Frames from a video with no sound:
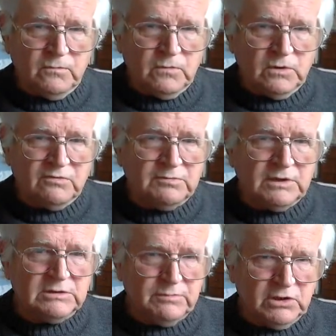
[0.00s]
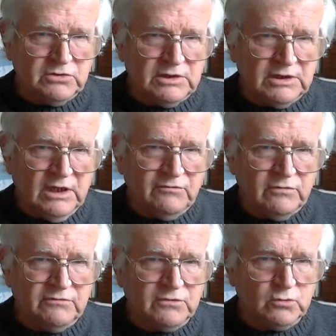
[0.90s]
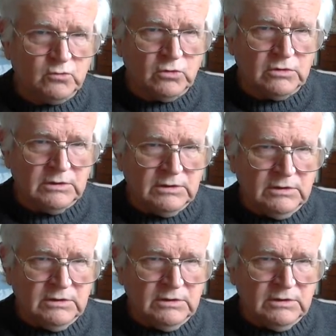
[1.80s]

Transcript: you have to be especially careful if it's wood,